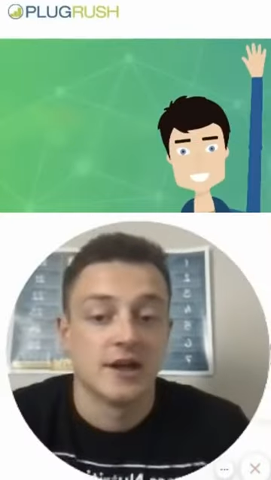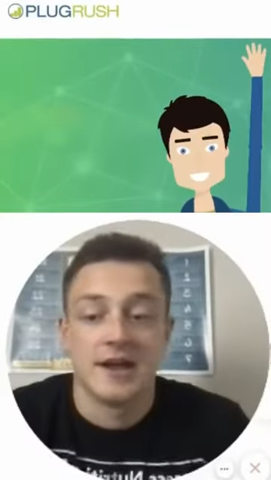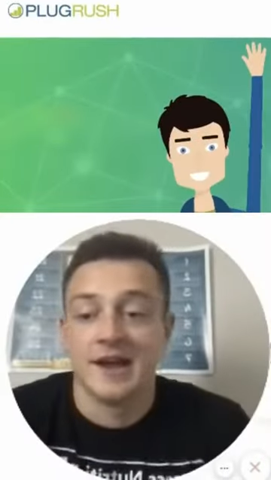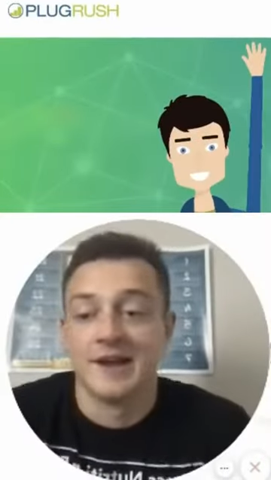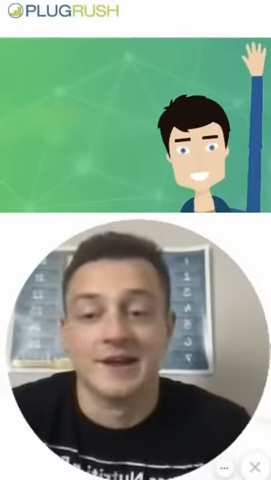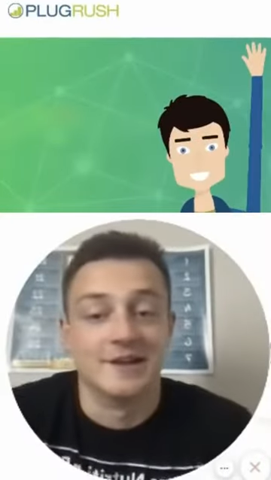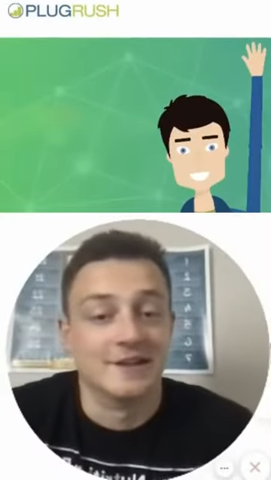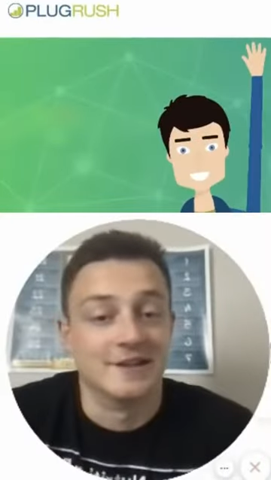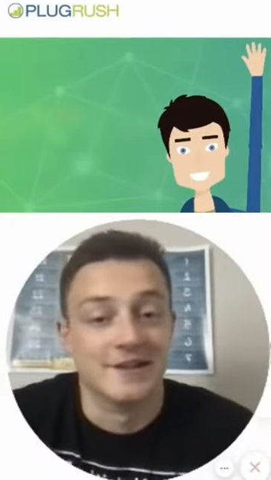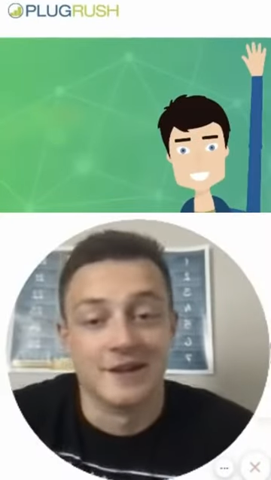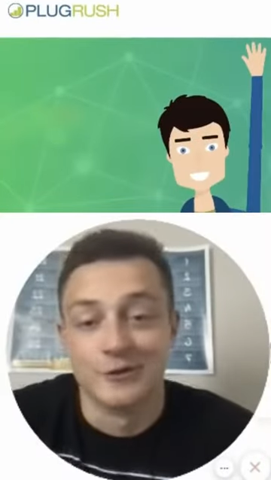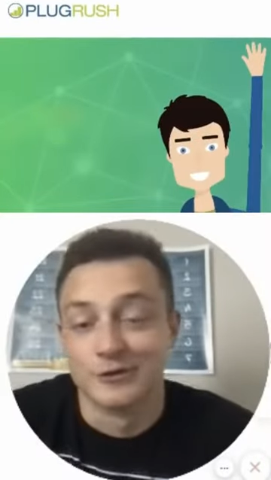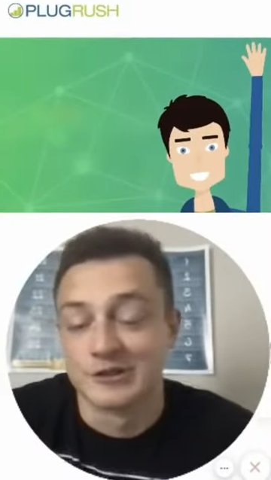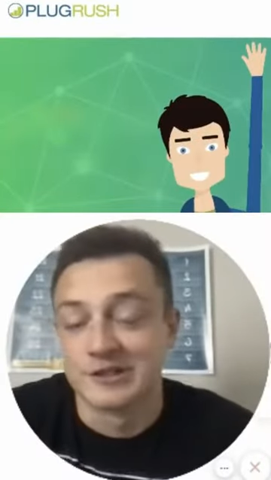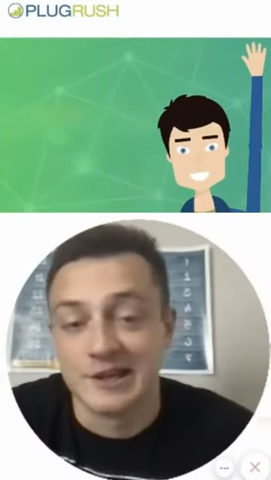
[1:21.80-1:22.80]
and they
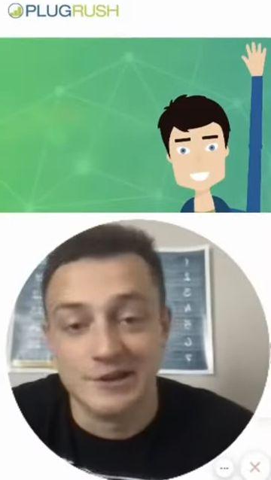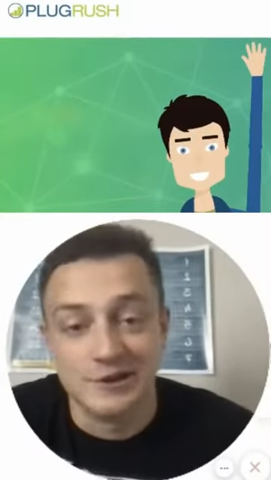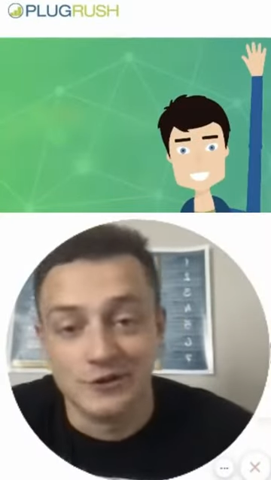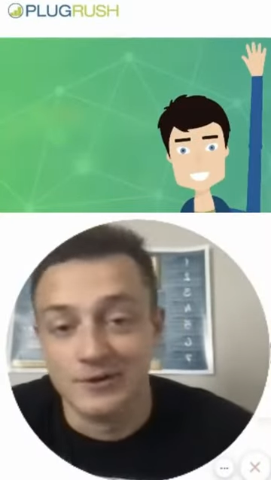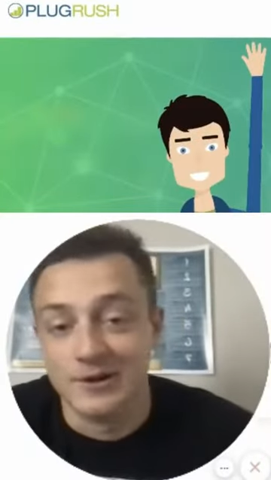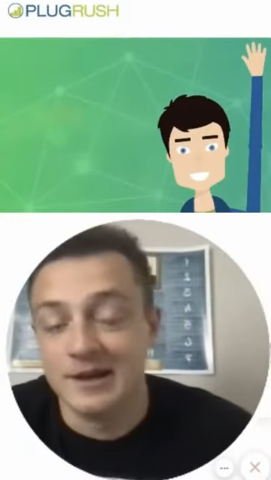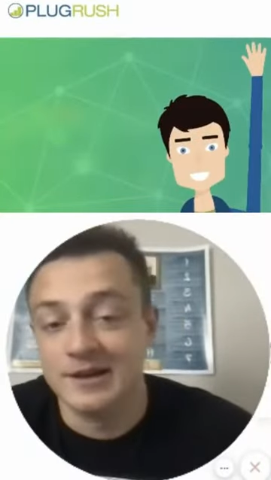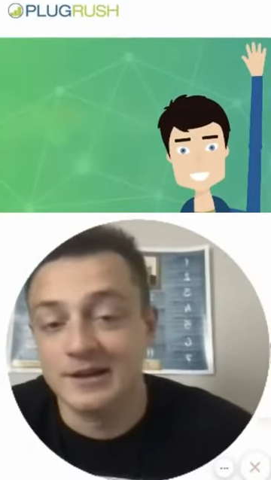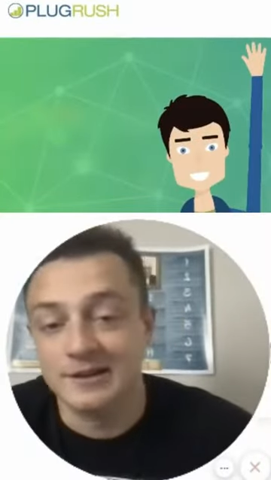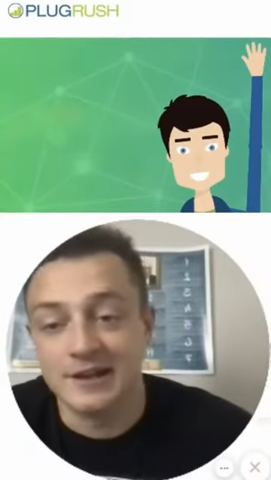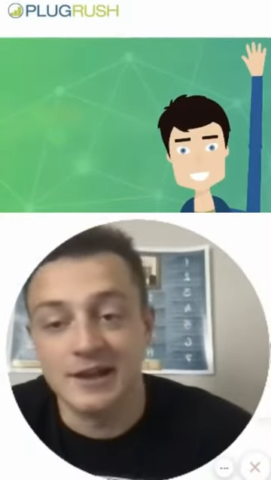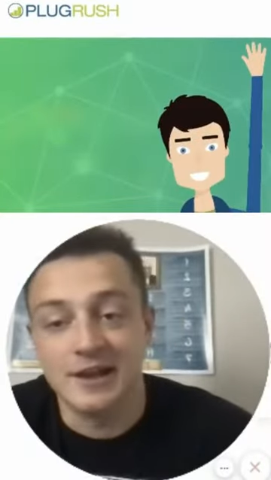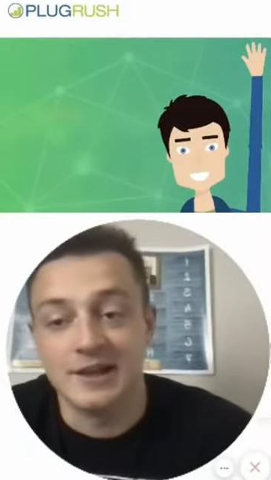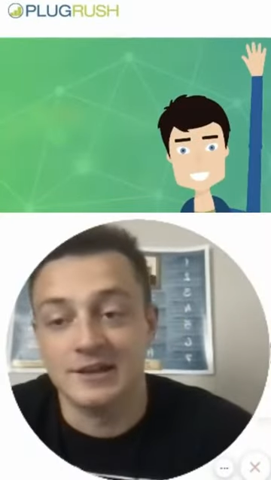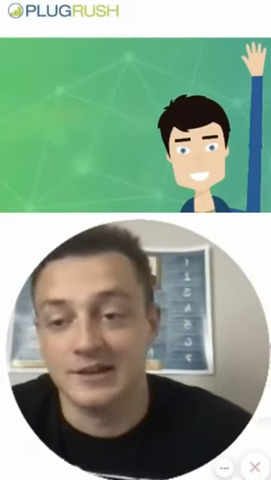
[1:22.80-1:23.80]
will send you
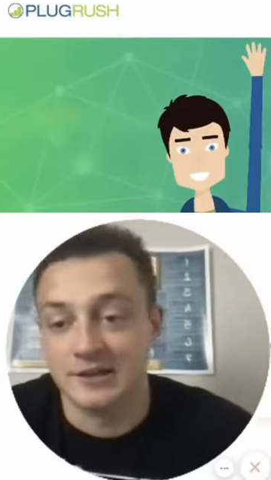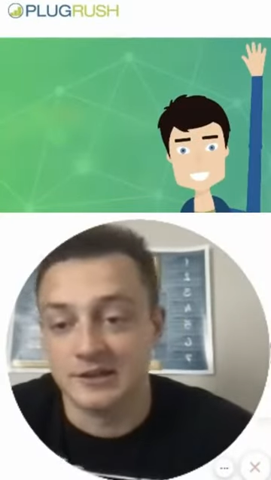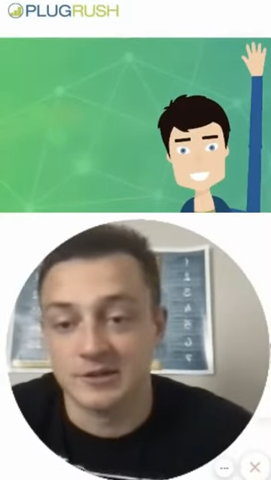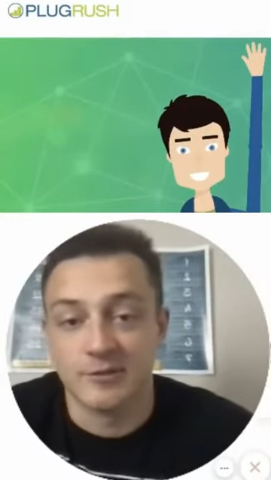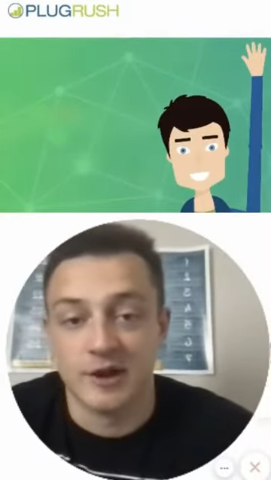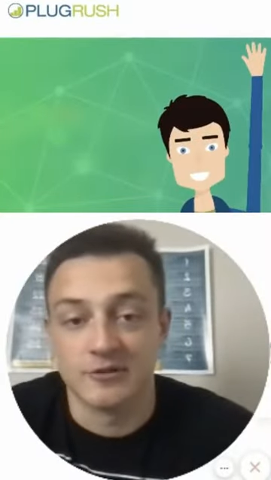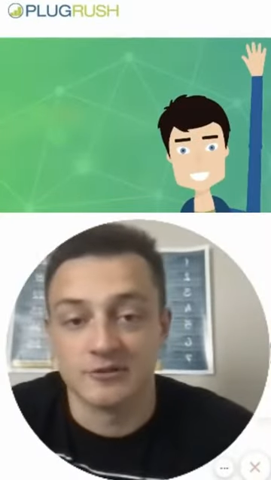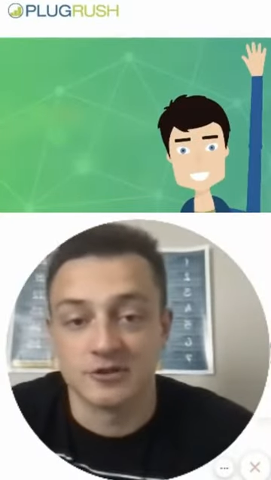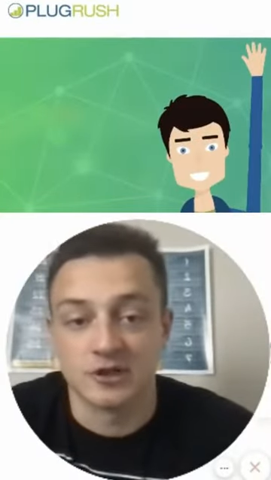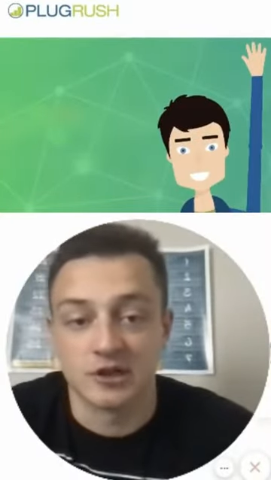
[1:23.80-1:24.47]
endless amounts,